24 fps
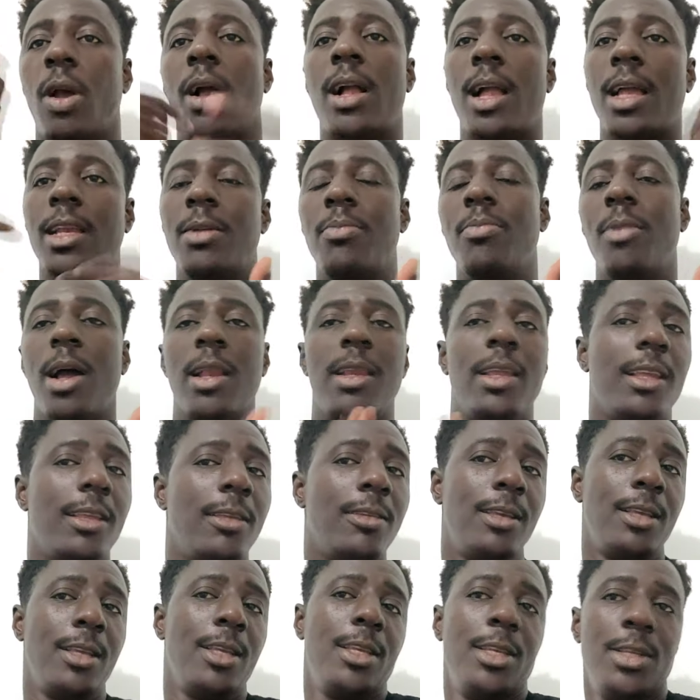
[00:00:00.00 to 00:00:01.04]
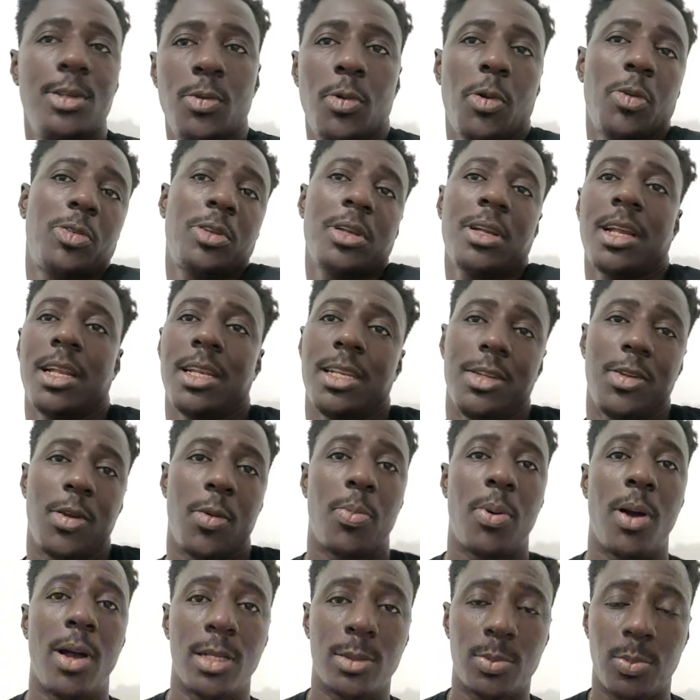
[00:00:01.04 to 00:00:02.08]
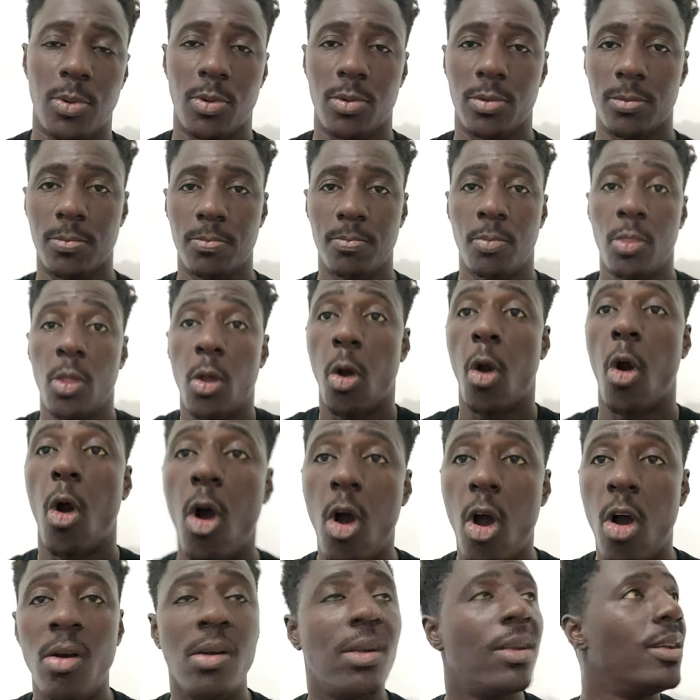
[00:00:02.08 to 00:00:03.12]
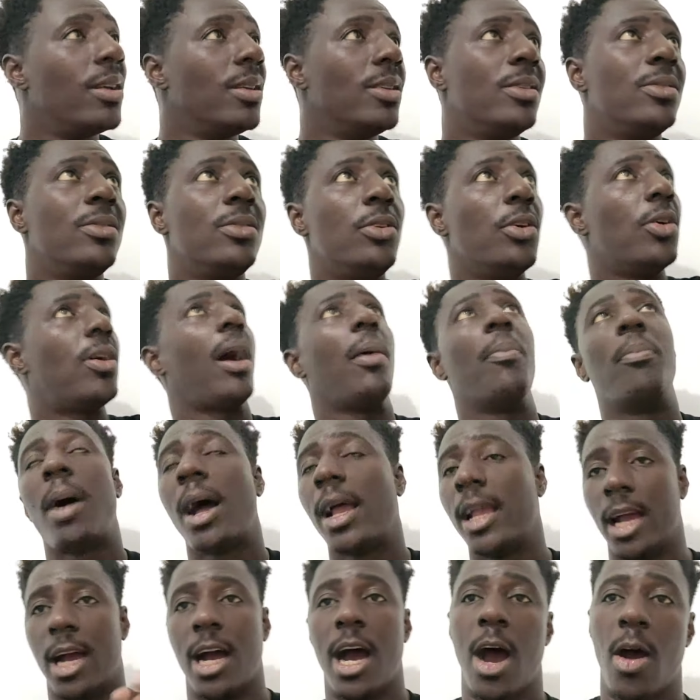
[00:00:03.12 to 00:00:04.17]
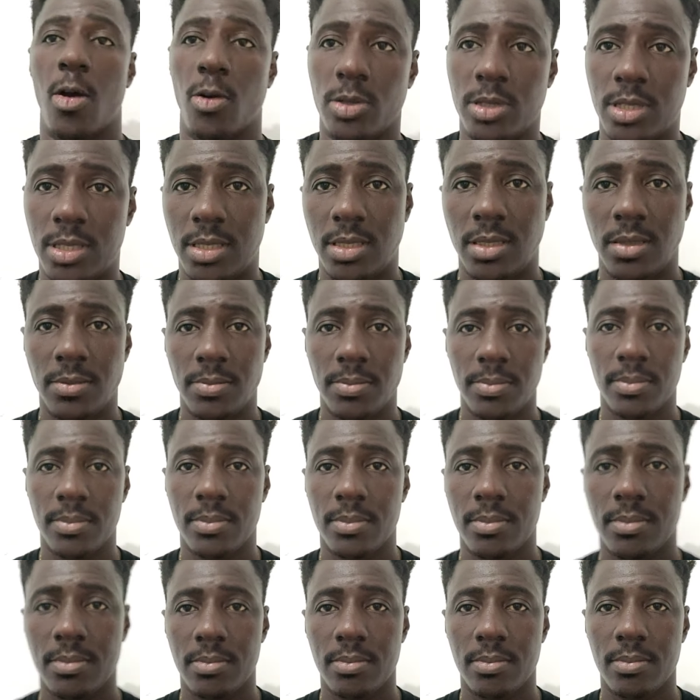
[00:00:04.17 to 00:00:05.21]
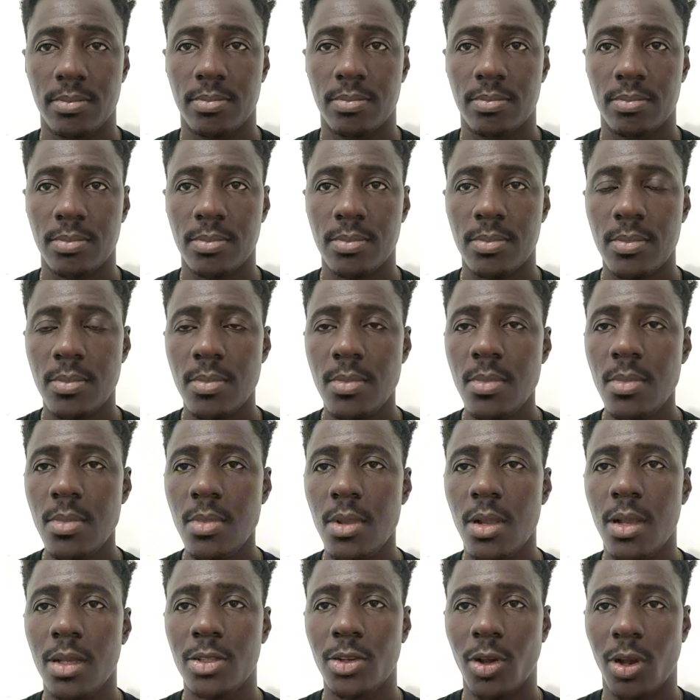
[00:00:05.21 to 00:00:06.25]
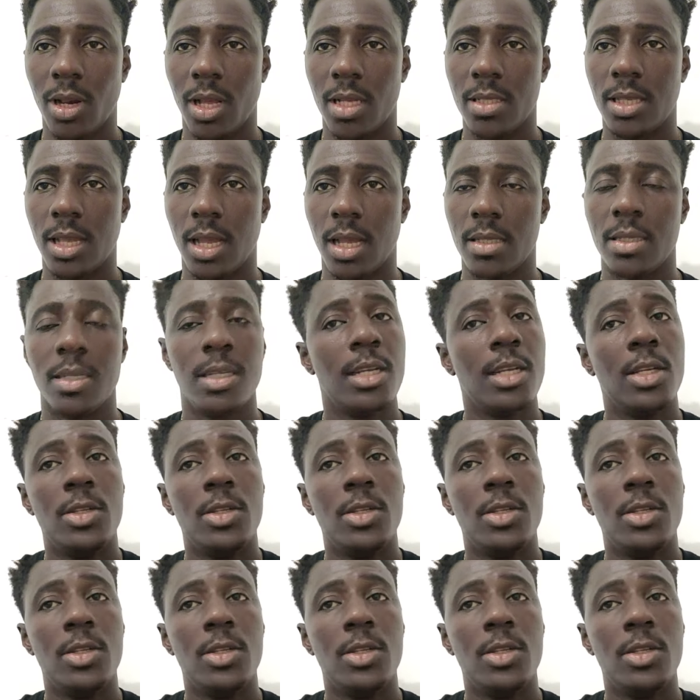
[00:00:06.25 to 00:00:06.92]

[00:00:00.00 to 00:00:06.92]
you are getting money, you're also getting your passport. Or you can buy a house. Do you understand?